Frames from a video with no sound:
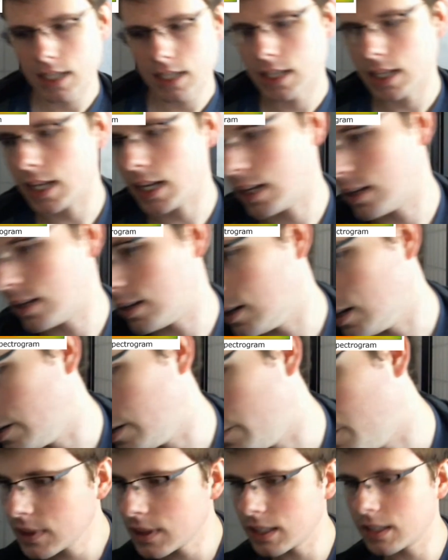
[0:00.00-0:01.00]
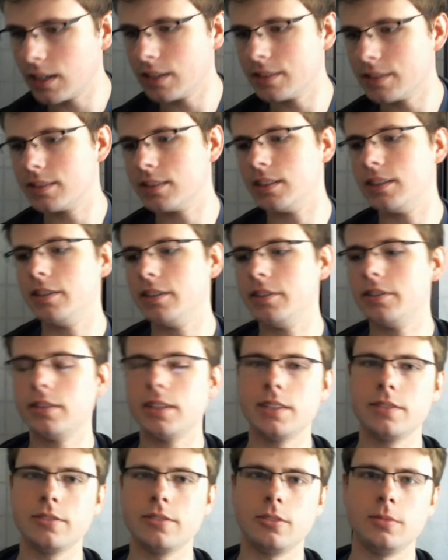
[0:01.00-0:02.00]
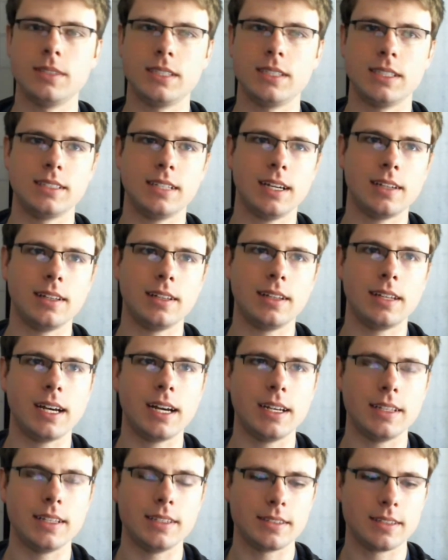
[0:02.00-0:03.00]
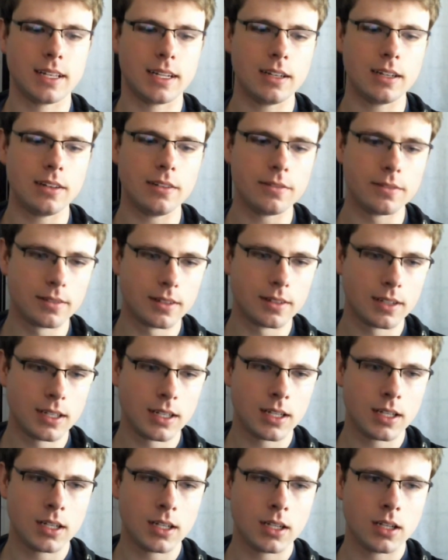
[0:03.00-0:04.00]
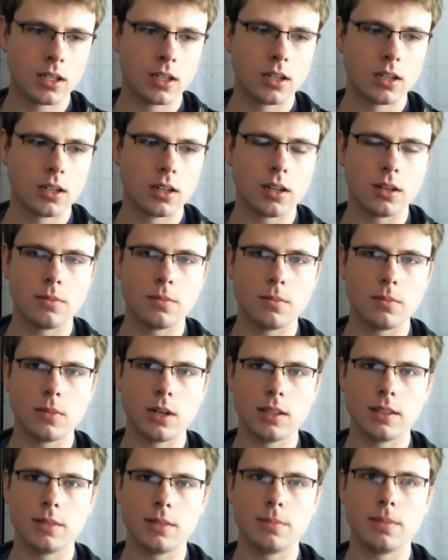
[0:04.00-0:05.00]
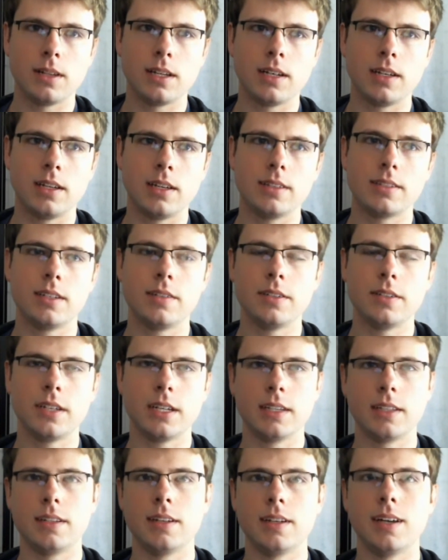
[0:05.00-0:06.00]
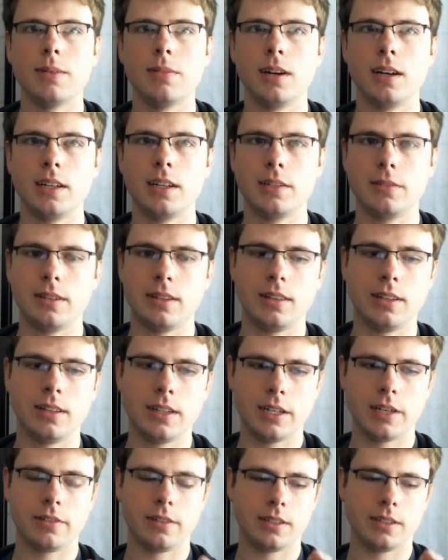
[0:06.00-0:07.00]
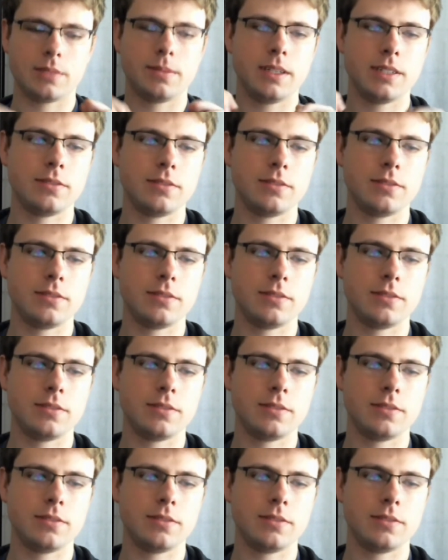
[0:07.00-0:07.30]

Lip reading: And the constant Q transform is exactly that. Instead of taking the dot product with linearly spaced